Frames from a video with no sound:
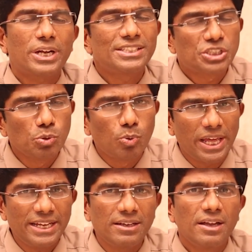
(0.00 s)

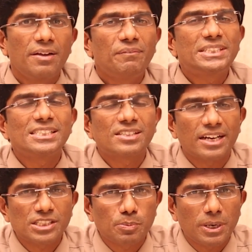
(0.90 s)
stimuli which is
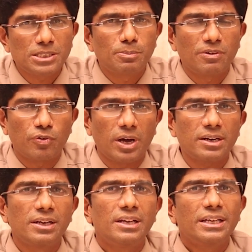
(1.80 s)
responsible
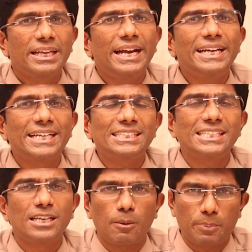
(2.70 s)
for
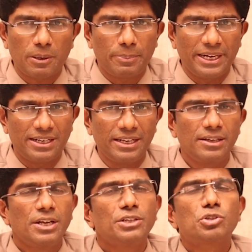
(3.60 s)
ADH inappropriately.